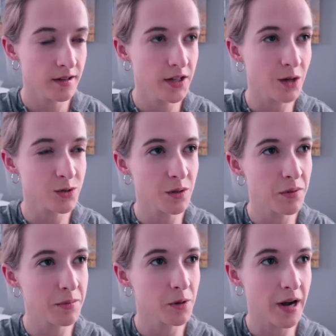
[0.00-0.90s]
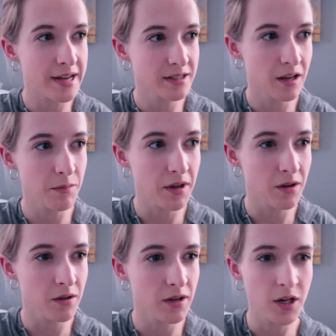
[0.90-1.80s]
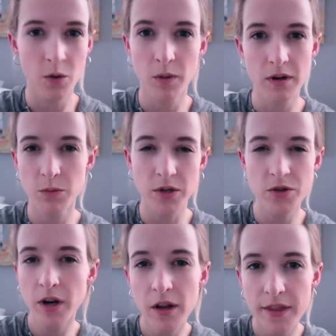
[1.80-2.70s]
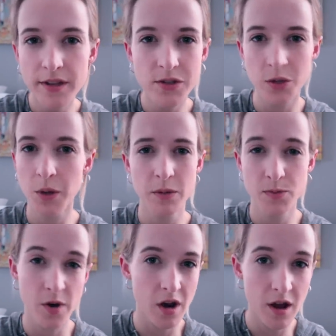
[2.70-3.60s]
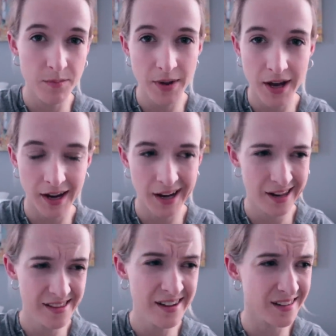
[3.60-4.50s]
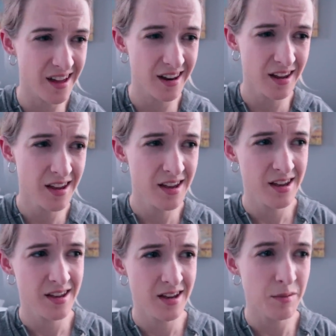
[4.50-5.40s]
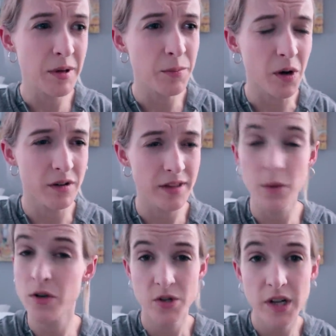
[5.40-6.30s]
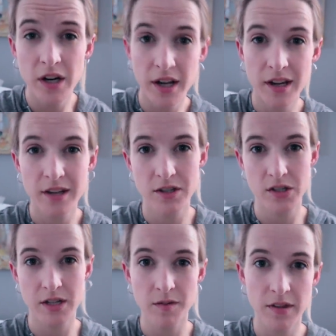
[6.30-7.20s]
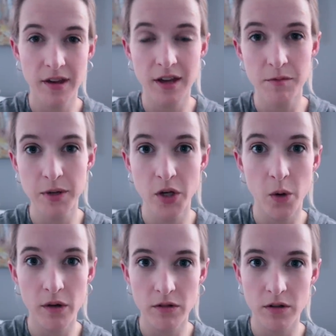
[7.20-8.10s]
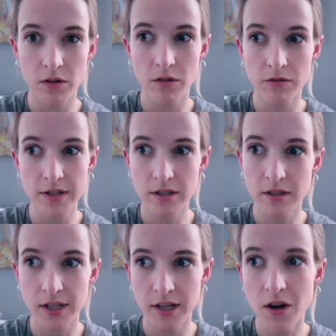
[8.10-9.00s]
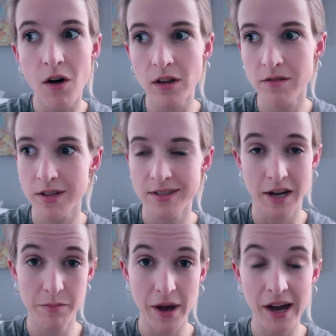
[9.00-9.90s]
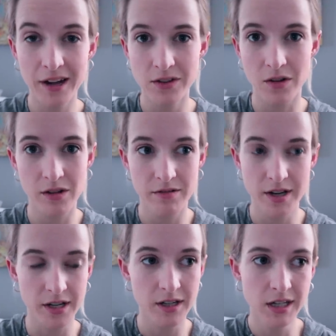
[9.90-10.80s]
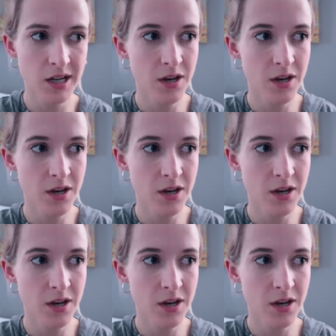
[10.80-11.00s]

you know, some people were asking me, you know, what what triggered this or what it was brought on by, and I think a lot a big part of like what triggered it is just everything I've been going through physically, all of the setbacks, all of the